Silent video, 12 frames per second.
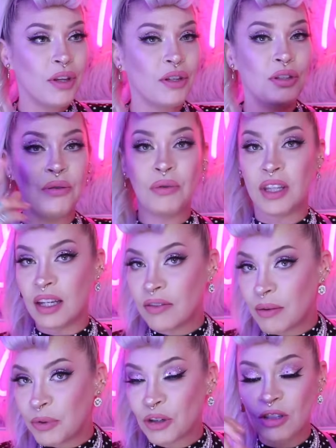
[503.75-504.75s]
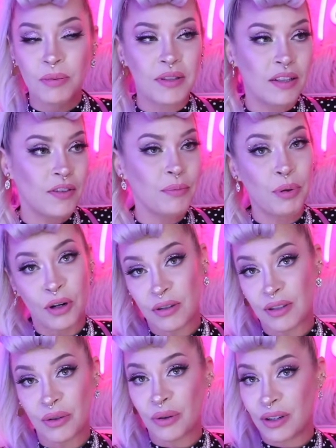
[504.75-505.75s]
whether you give up your specific
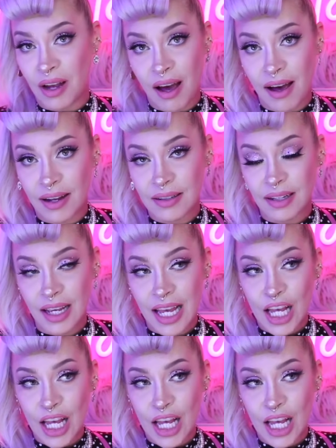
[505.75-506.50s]
person or not,